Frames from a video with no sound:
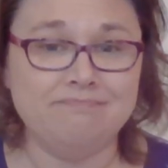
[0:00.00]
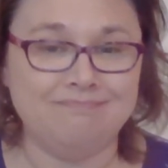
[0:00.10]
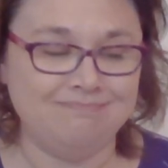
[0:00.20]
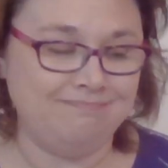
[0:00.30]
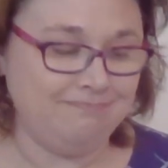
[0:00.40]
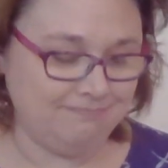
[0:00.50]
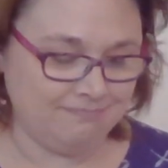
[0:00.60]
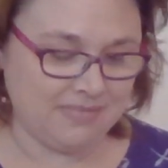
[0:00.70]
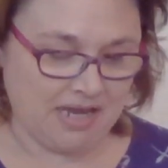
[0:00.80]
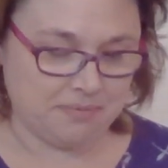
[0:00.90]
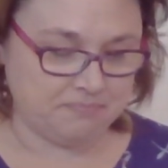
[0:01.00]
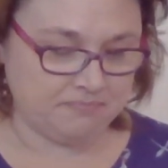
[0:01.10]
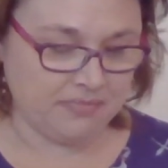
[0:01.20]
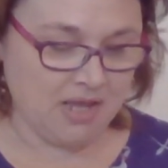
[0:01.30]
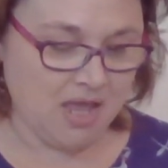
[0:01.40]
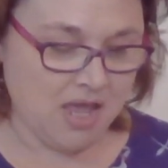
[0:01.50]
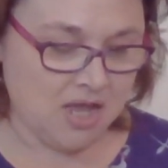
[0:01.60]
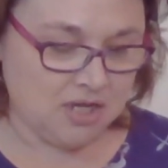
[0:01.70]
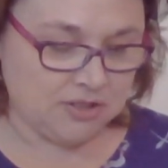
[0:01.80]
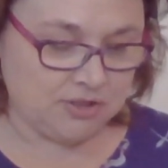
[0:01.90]
Yeah.
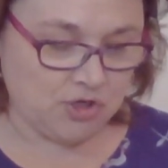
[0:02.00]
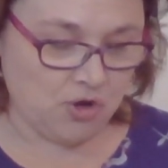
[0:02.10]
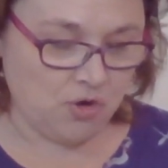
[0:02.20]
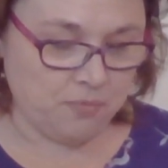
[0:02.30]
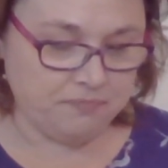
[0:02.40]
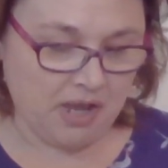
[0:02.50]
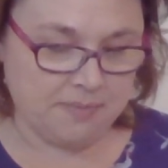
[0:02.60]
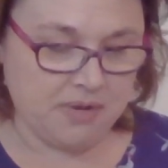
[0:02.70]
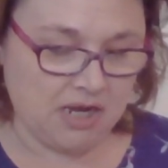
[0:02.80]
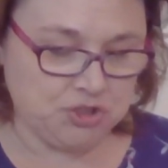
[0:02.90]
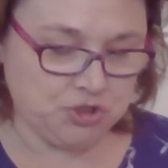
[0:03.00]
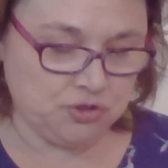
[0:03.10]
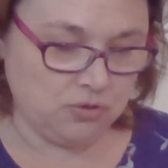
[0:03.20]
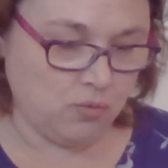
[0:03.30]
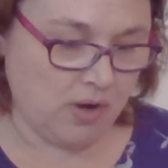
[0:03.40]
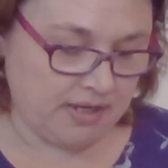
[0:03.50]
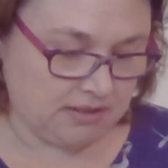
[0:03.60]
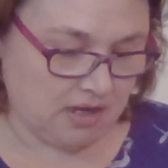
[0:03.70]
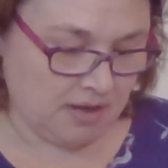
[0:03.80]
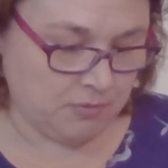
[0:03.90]
So I'm not sure what
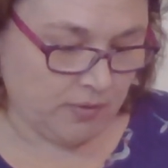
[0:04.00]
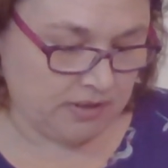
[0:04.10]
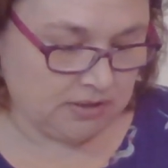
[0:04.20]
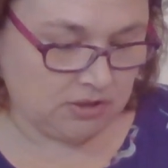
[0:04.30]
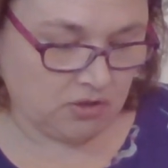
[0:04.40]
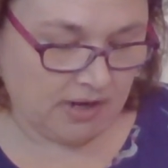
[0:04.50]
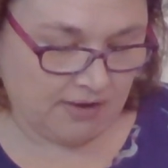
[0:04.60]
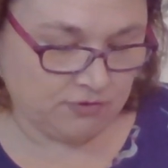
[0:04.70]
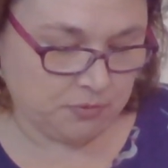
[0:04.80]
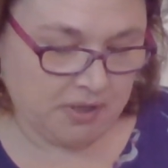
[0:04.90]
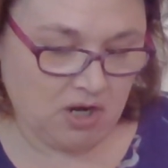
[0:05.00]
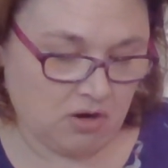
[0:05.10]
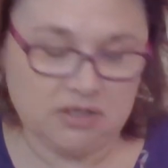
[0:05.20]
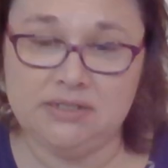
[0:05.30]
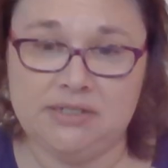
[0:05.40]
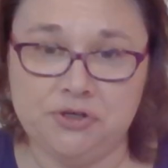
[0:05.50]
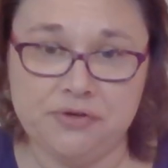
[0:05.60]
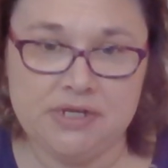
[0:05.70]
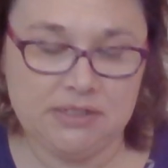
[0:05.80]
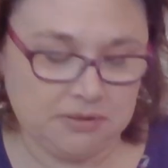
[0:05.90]
I'm going to start after my garden
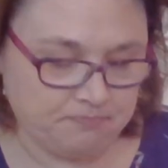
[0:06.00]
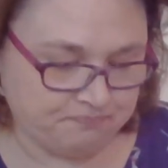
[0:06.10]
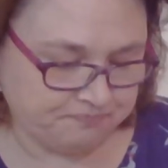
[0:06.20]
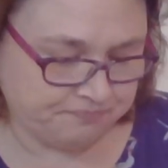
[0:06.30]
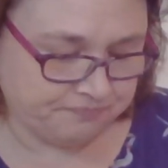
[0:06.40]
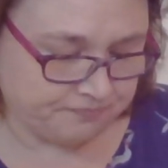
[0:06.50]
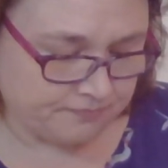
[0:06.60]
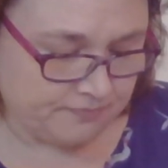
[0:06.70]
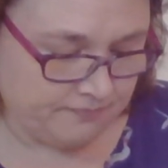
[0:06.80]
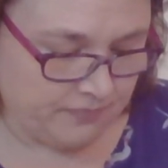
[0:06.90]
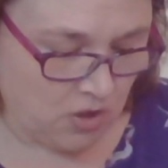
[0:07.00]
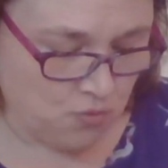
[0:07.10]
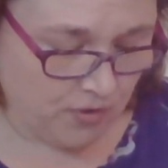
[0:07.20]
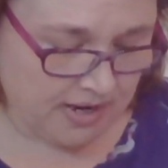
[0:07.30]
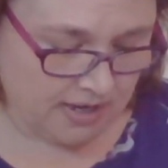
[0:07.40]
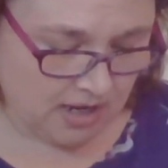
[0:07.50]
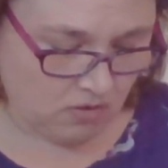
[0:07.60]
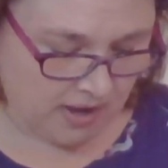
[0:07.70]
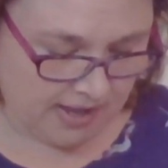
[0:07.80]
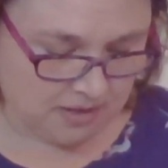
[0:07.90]
series. Right
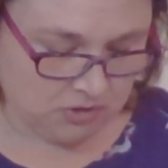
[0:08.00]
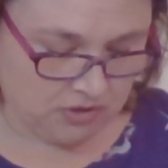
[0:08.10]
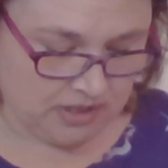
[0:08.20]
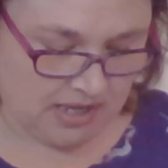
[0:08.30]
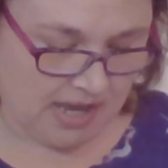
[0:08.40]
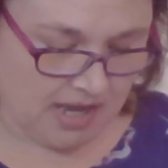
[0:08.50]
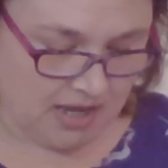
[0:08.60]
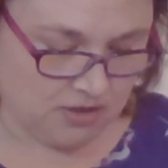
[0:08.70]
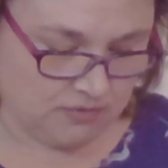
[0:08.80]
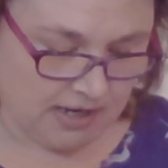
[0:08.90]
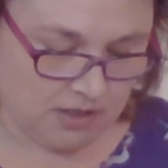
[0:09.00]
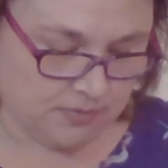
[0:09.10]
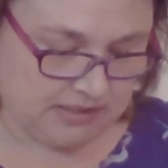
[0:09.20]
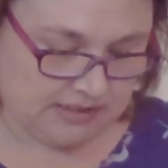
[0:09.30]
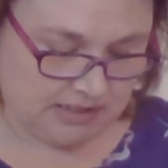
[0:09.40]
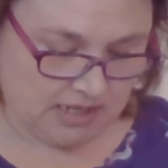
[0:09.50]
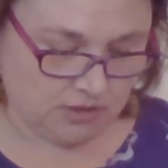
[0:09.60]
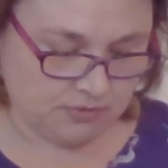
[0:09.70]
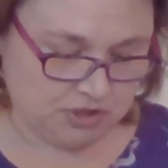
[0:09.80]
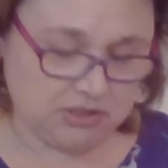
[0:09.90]
now I am looking at United We Stand,
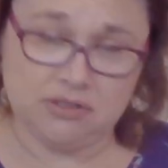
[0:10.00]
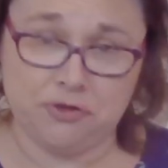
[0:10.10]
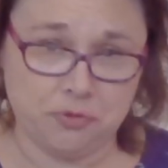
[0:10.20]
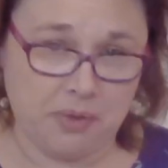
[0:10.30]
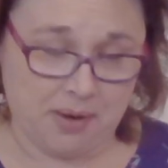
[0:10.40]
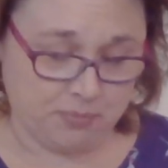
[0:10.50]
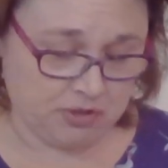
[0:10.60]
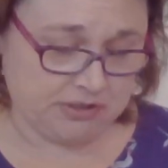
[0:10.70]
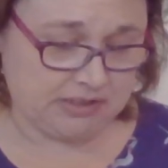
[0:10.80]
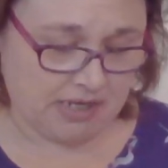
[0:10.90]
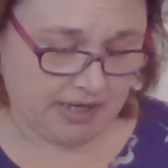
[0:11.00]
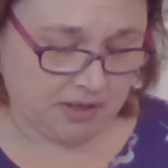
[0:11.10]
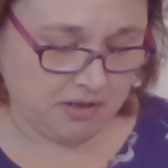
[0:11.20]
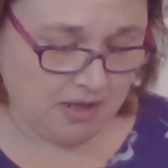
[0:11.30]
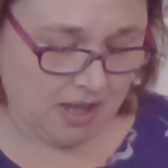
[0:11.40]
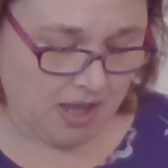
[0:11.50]
which is another Blackbird design.